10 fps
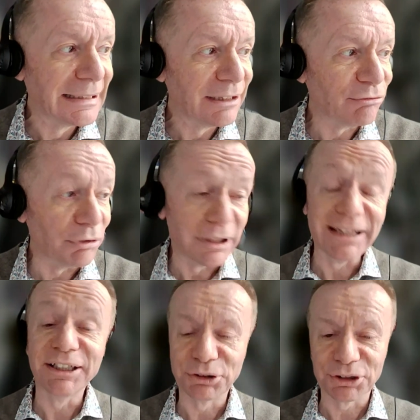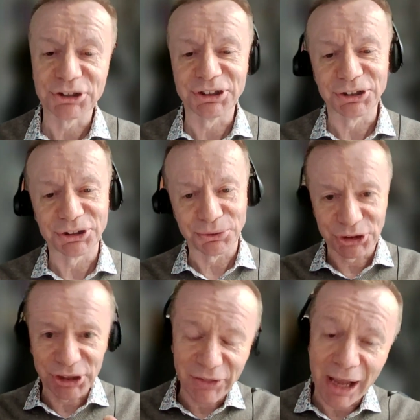really interesting to sort of
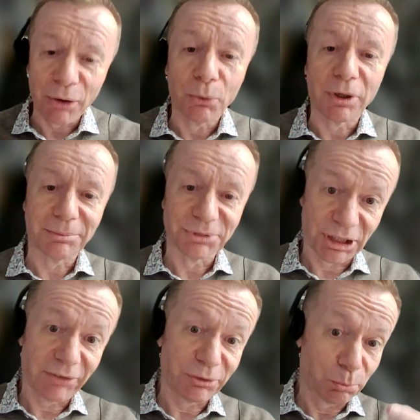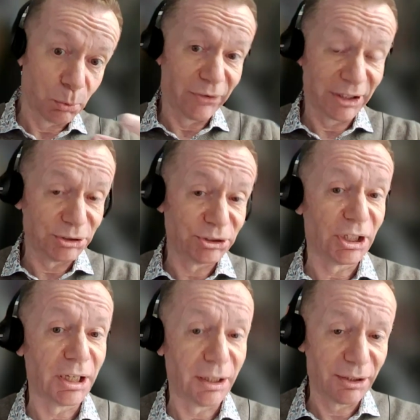see that all come together with, as you
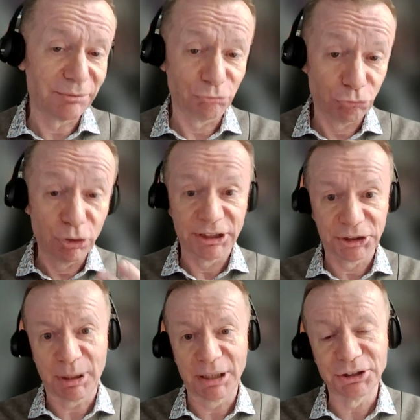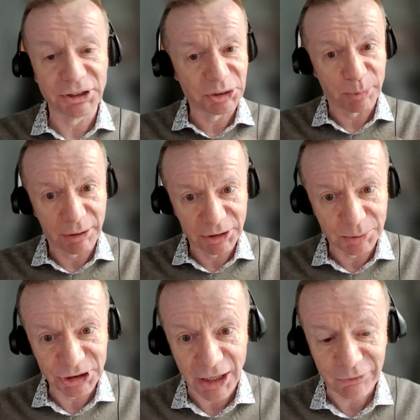say, the rich patient experience, which
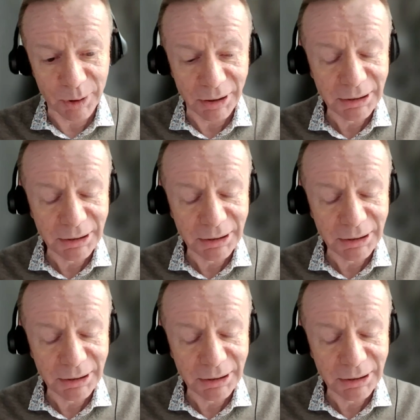AVMA